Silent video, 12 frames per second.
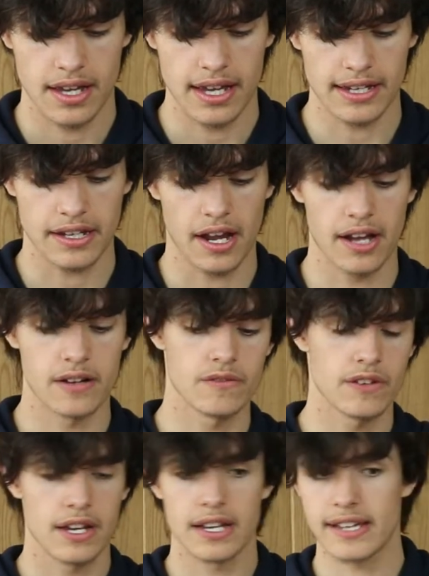it kind
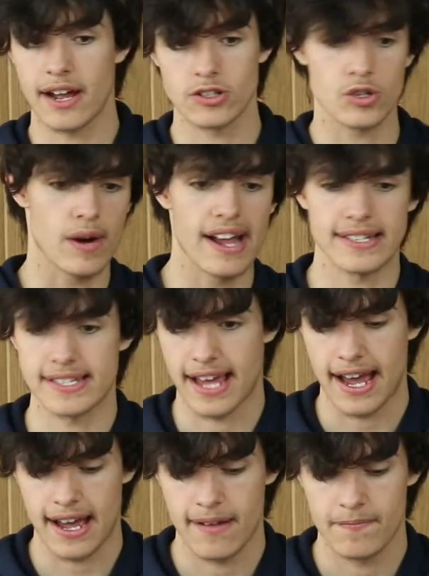of counteracts
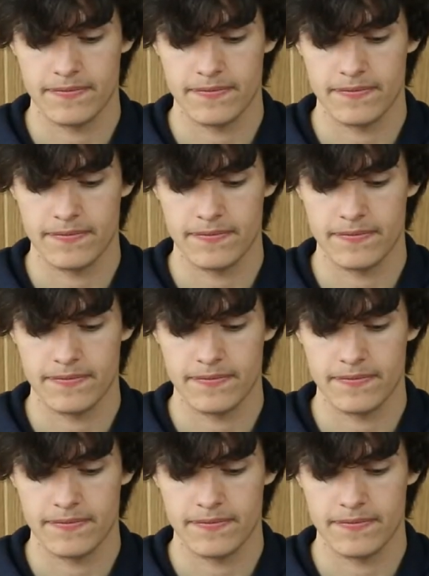that